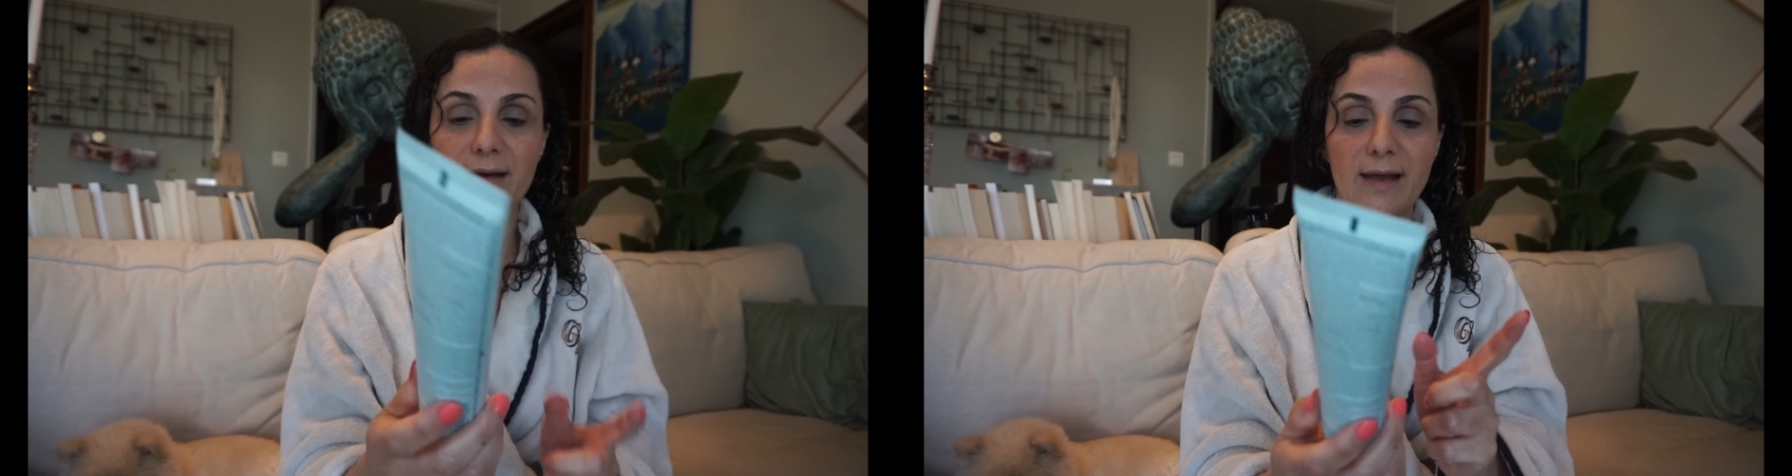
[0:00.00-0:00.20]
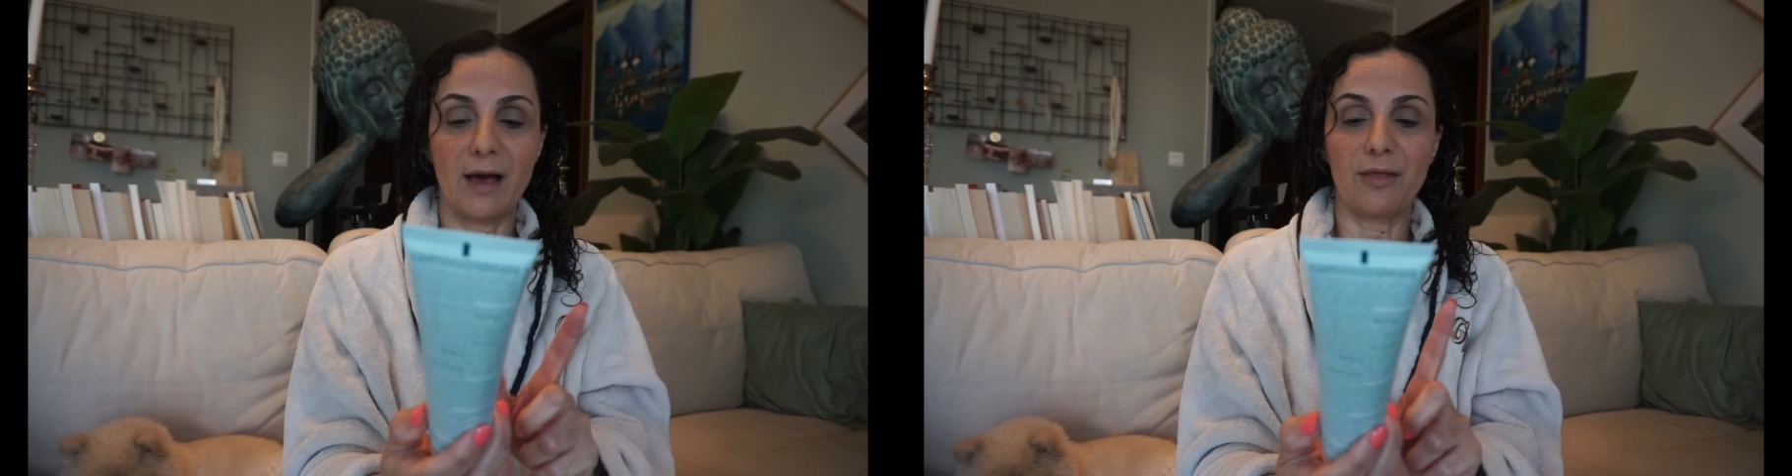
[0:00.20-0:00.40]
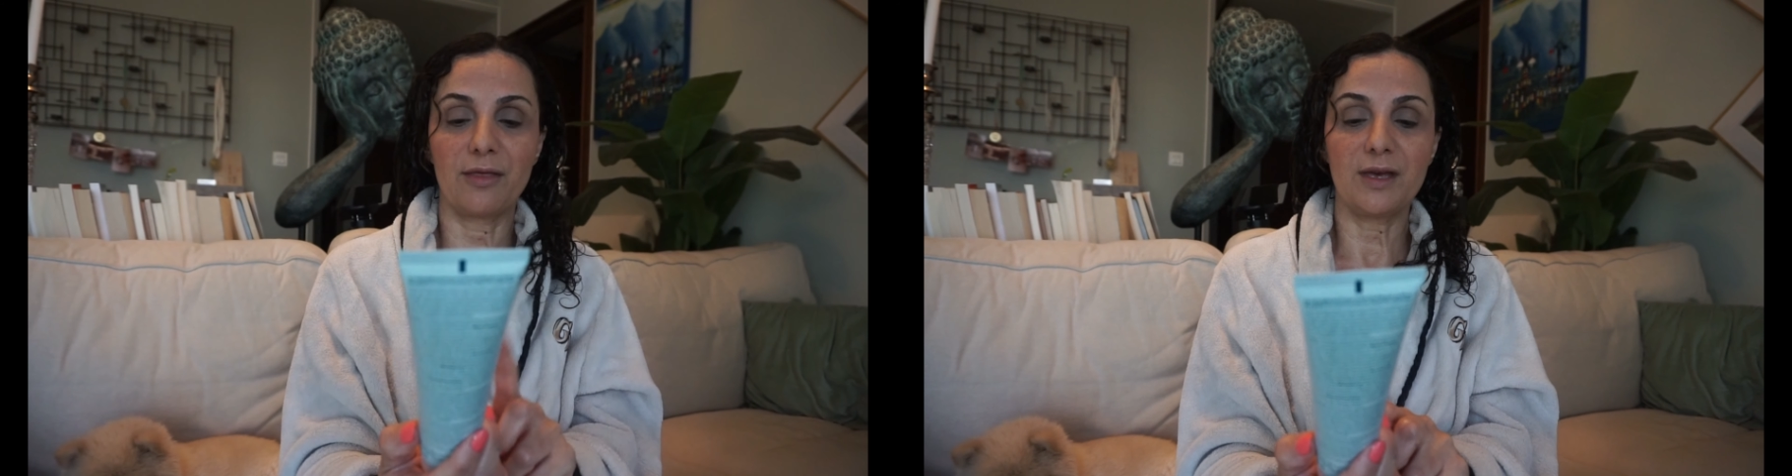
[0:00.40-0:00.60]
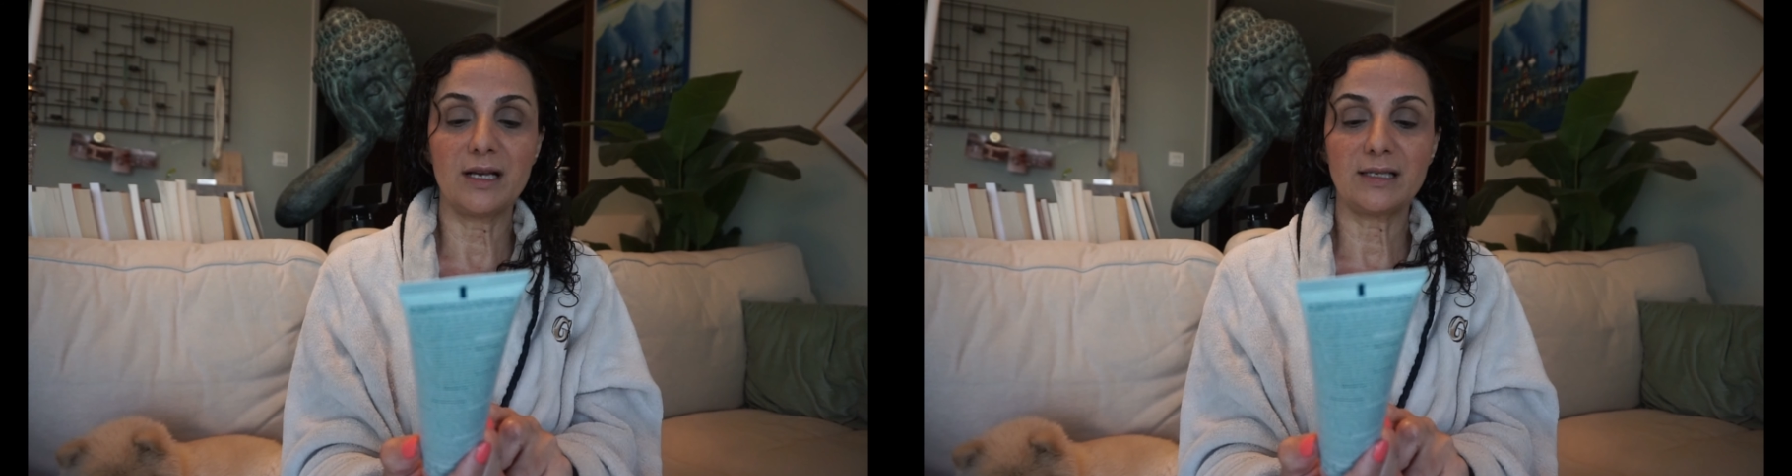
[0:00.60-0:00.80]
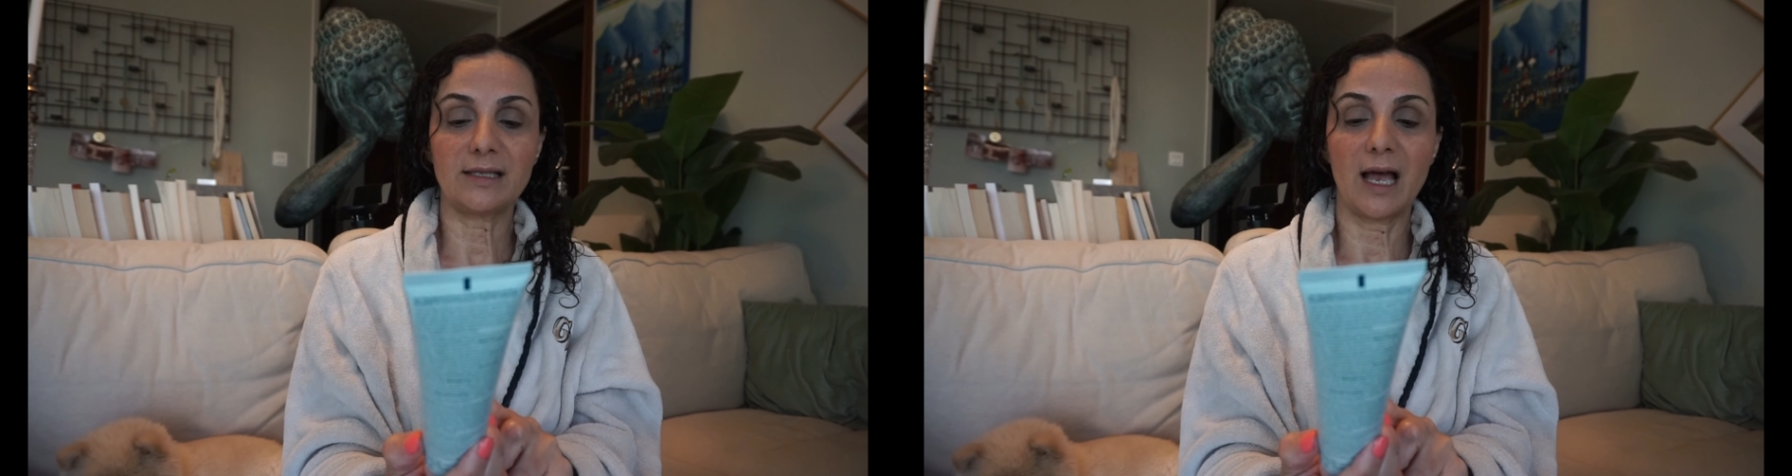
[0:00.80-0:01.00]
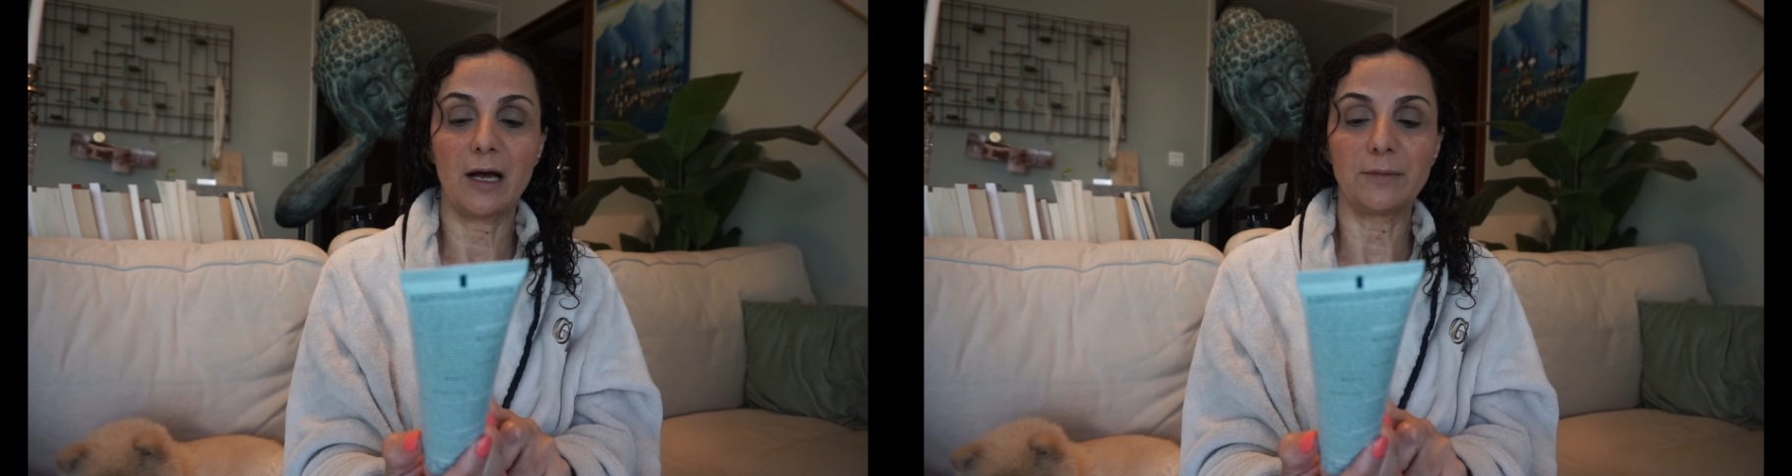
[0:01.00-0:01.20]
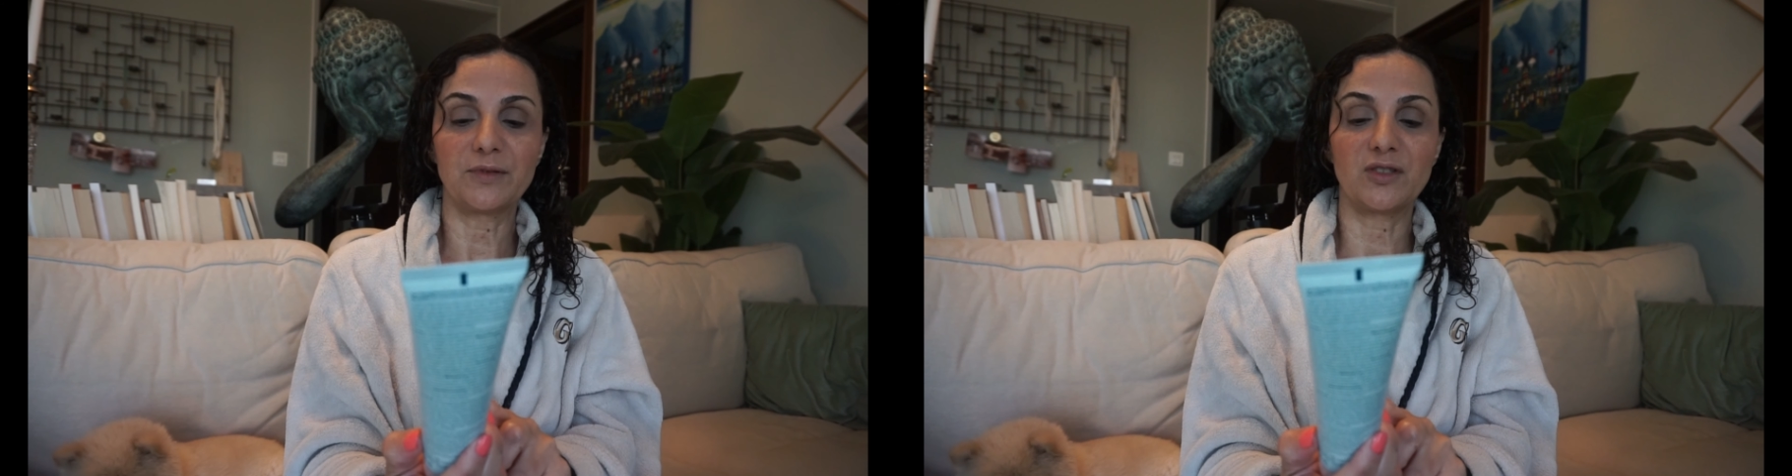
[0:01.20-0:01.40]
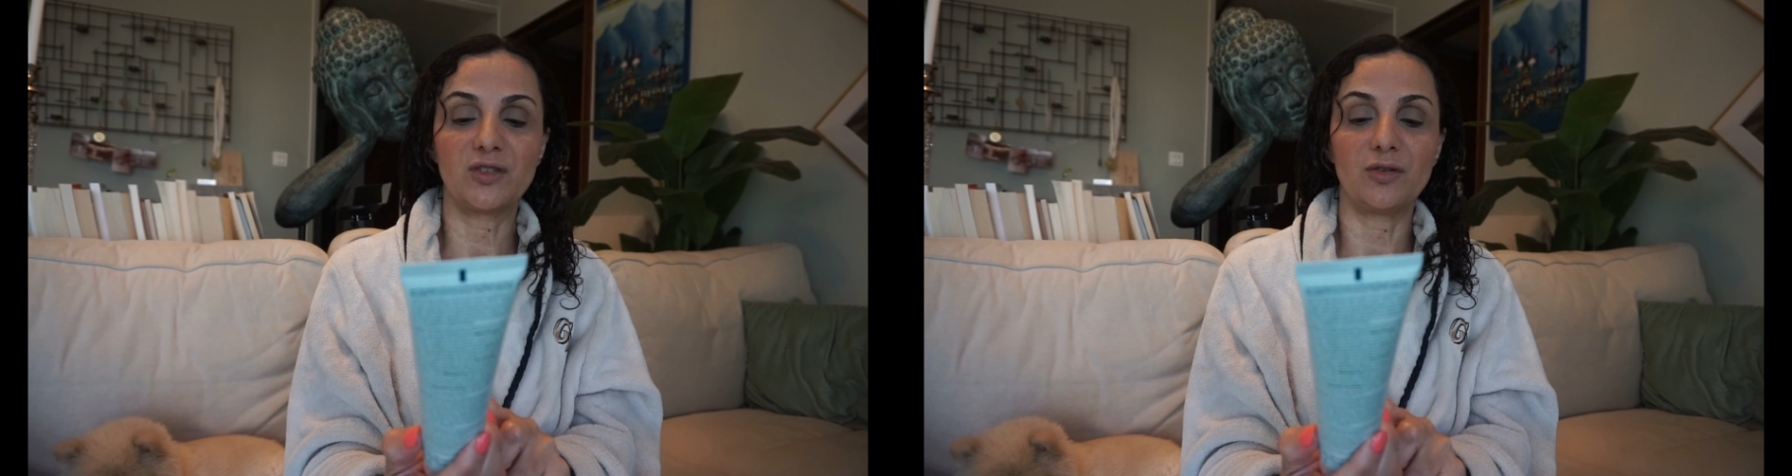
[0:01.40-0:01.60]
Now, this
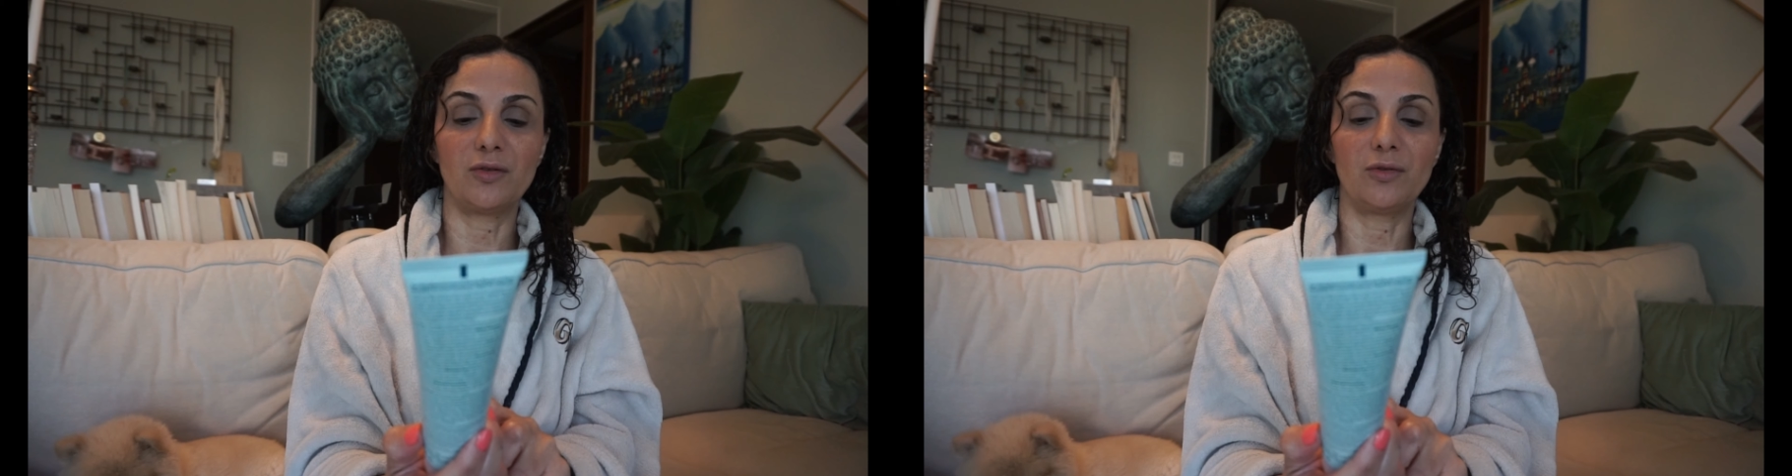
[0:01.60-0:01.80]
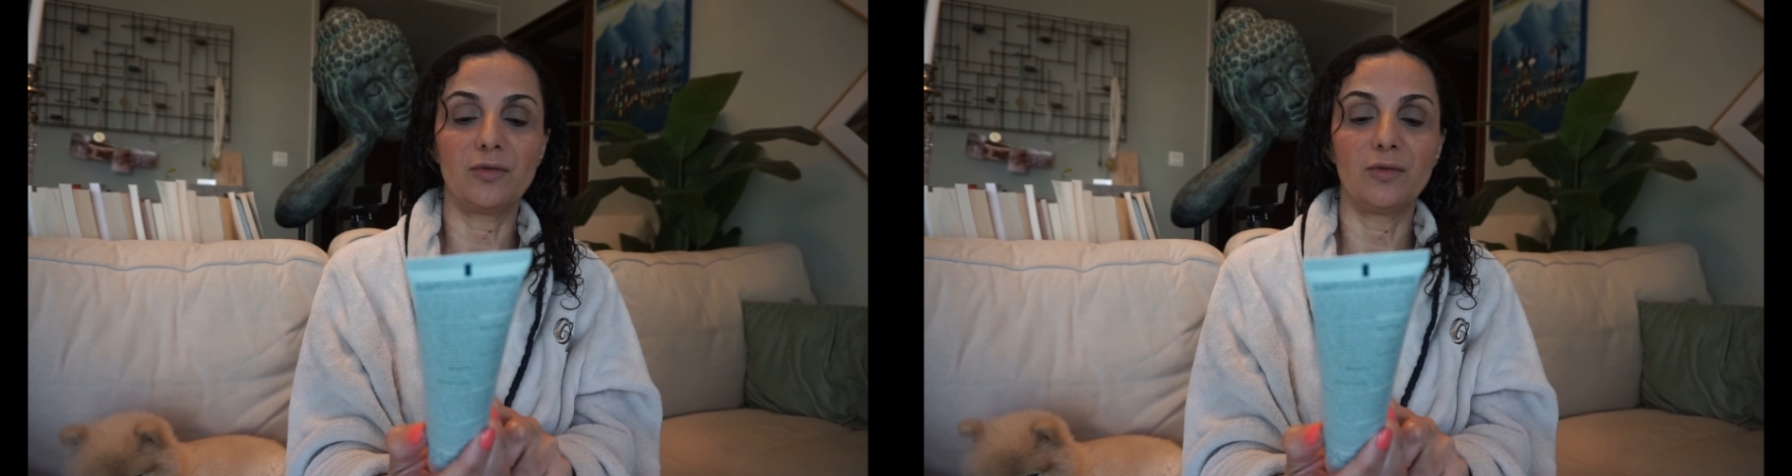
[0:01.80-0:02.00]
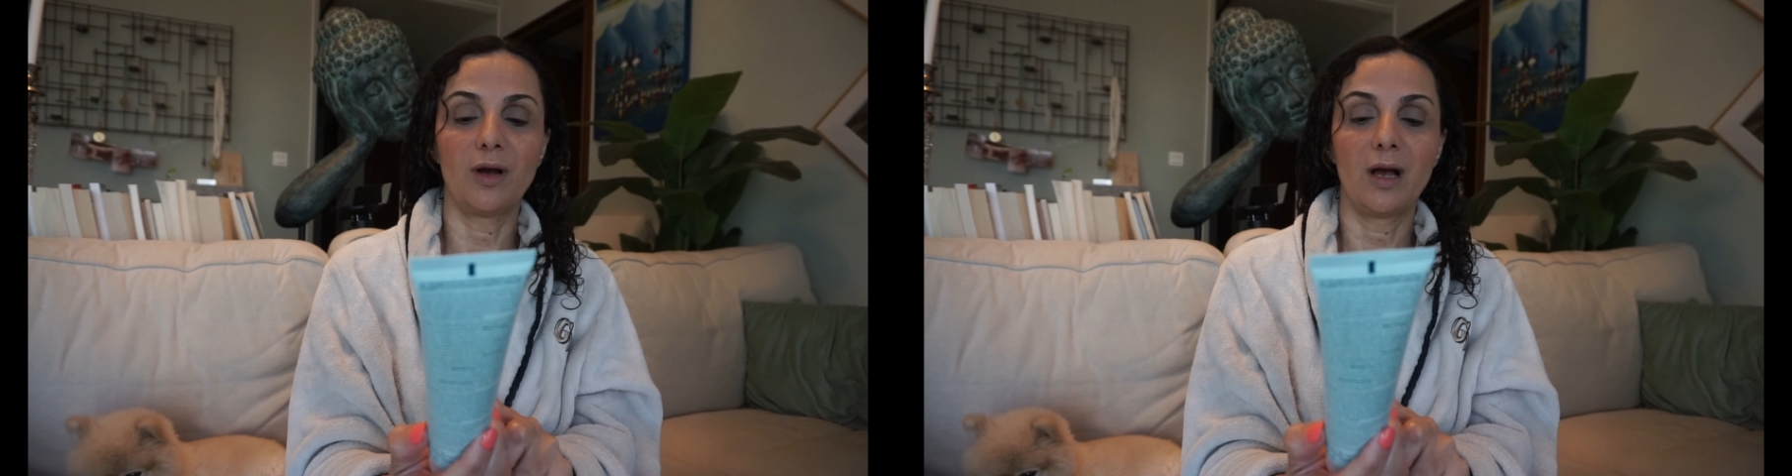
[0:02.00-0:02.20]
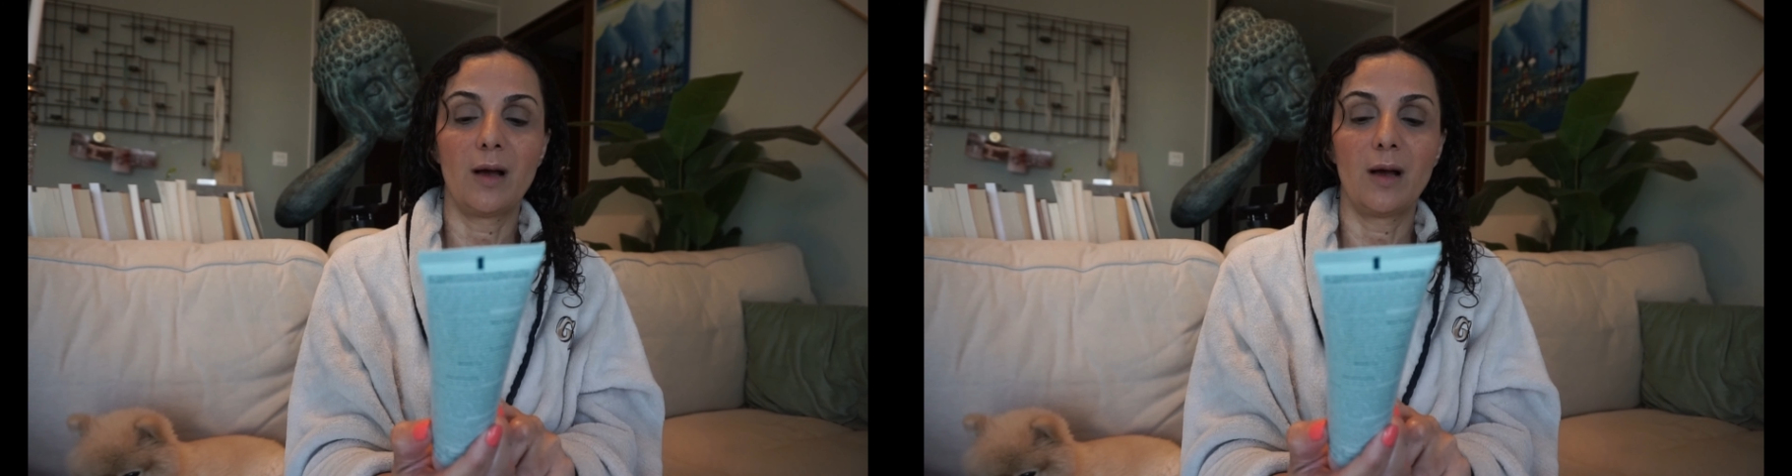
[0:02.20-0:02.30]
helps to